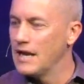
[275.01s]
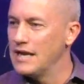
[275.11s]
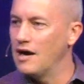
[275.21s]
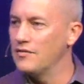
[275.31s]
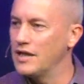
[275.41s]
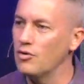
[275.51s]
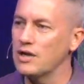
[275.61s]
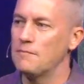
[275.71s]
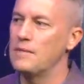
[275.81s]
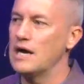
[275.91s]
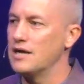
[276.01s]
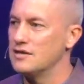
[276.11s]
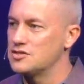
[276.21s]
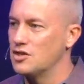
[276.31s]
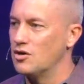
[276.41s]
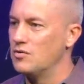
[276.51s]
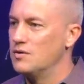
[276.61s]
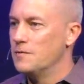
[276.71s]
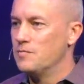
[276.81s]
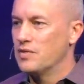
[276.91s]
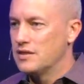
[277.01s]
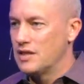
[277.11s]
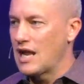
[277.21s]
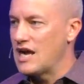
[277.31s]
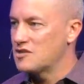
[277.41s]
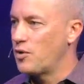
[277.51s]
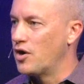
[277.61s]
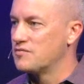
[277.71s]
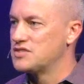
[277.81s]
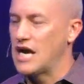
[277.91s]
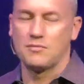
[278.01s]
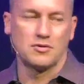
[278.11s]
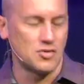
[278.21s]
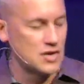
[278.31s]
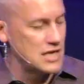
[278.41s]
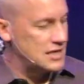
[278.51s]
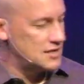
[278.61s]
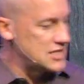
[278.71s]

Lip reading: Now, they don't get married until the last part of chapter 3 and into